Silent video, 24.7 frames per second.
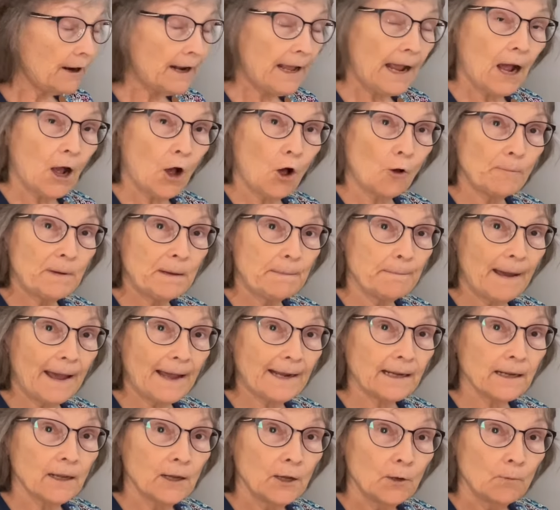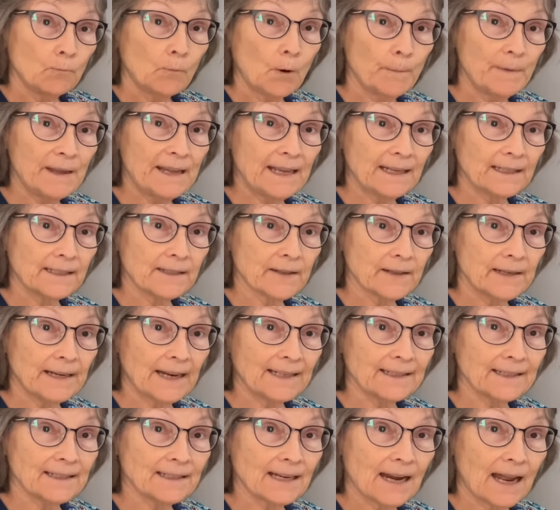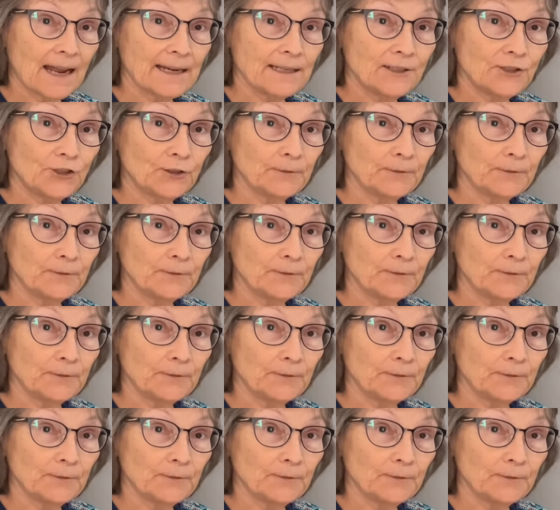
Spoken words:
I'll be back when we get to the next stage.